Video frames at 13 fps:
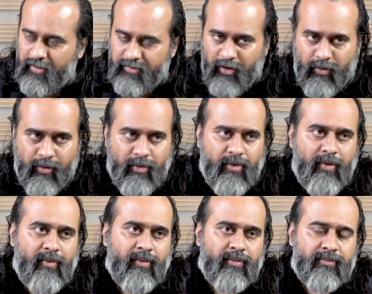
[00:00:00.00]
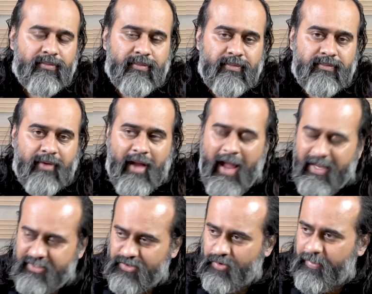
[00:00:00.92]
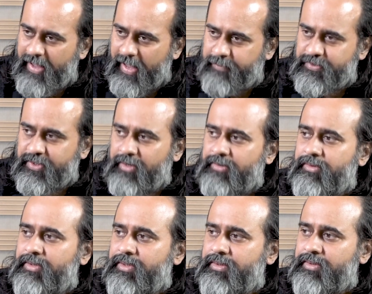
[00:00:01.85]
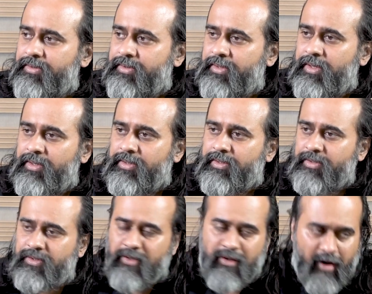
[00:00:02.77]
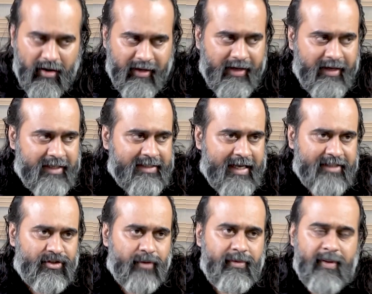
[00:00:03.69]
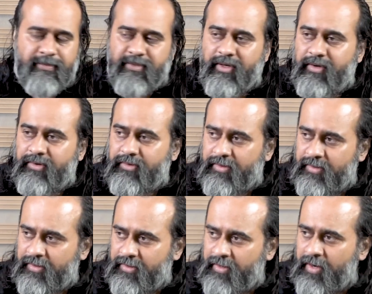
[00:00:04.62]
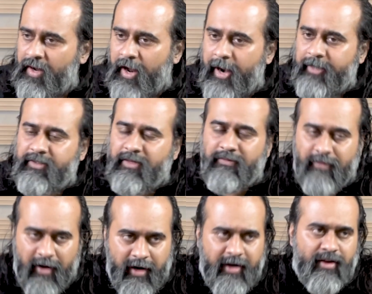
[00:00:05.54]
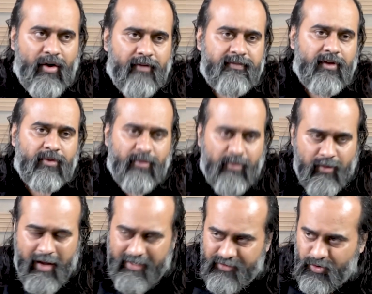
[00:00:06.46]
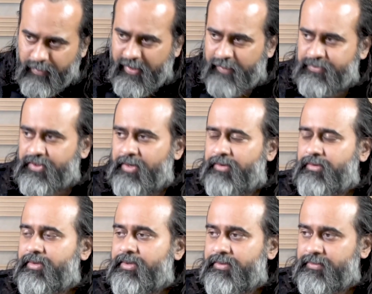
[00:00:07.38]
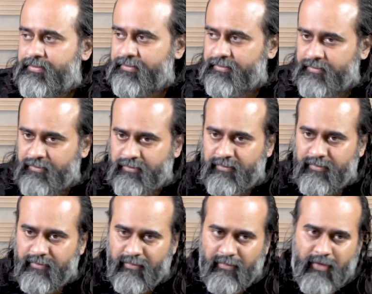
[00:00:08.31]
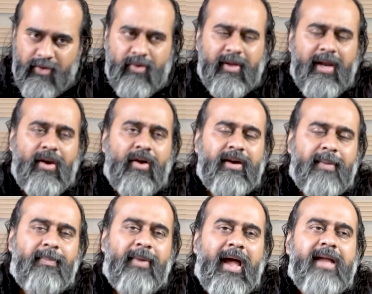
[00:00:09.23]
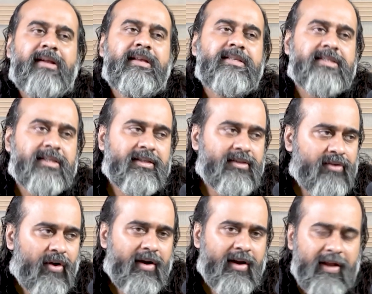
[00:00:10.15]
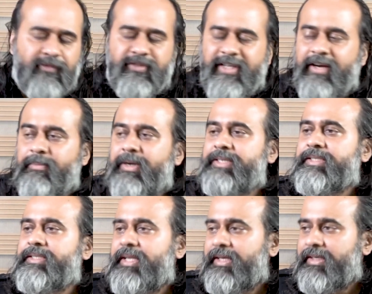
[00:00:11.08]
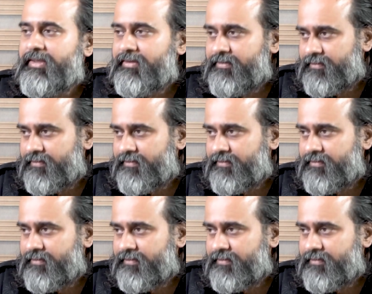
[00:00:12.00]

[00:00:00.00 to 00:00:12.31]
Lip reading: the Guru has to be absolute, your godliness has to be absolute, and the word of the Guru has to be absolute. You cannot apply reason or ifs and buts there.